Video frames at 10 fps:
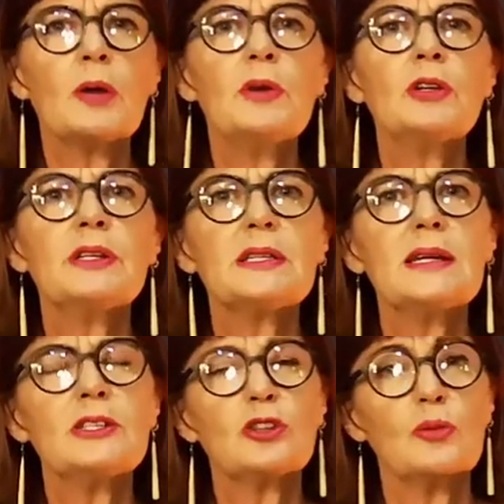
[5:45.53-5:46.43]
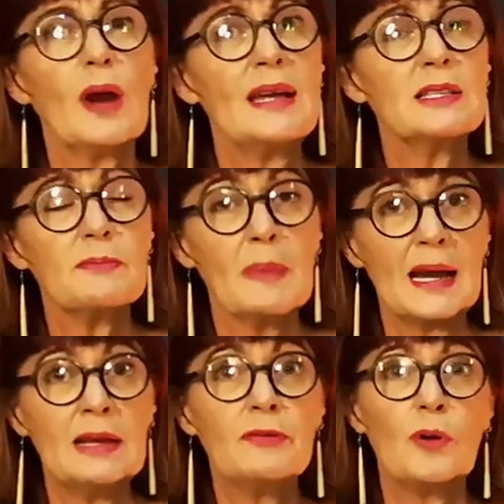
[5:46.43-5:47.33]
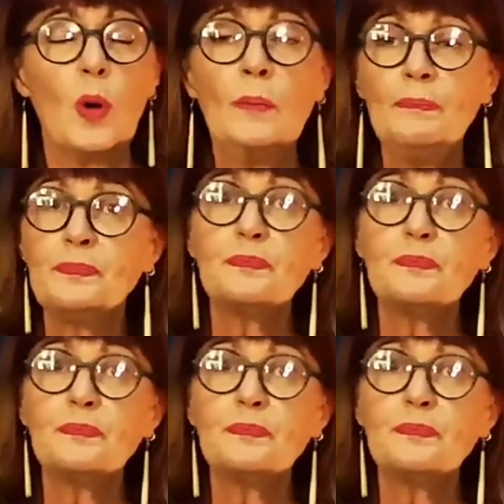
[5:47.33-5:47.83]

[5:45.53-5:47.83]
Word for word: community to raise money for